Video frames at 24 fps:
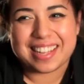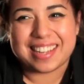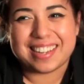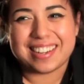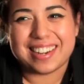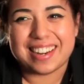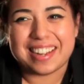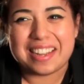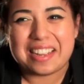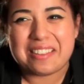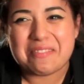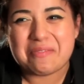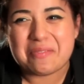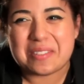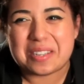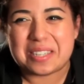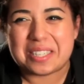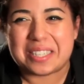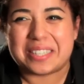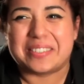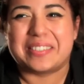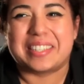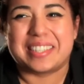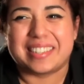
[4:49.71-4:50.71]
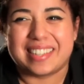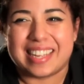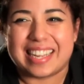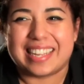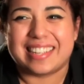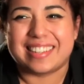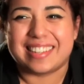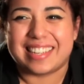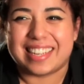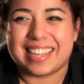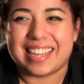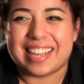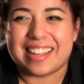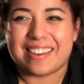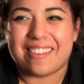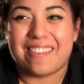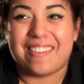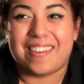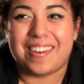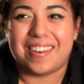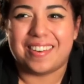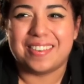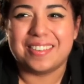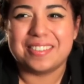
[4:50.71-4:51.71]
that I've been doing lately at
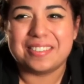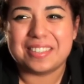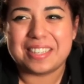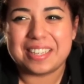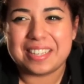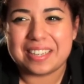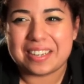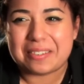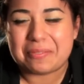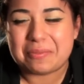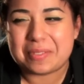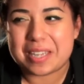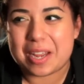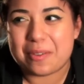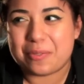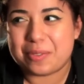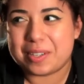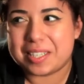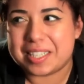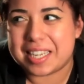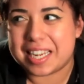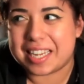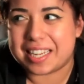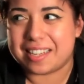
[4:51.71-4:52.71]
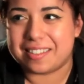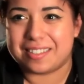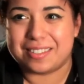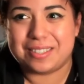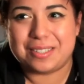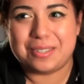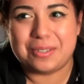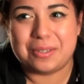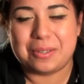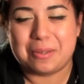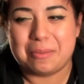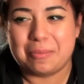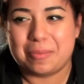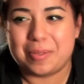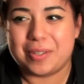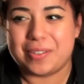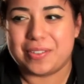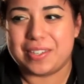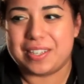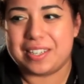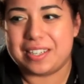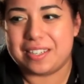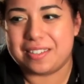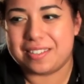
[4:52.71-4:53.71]
all. You know, I'm definitely taking this to a
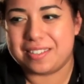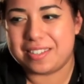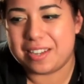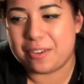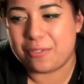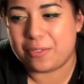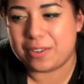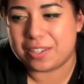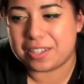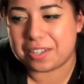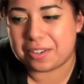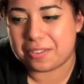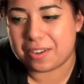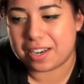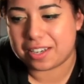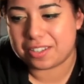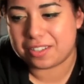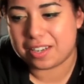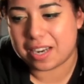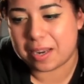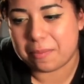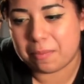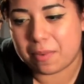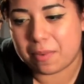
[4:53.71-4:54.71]
completely different direction.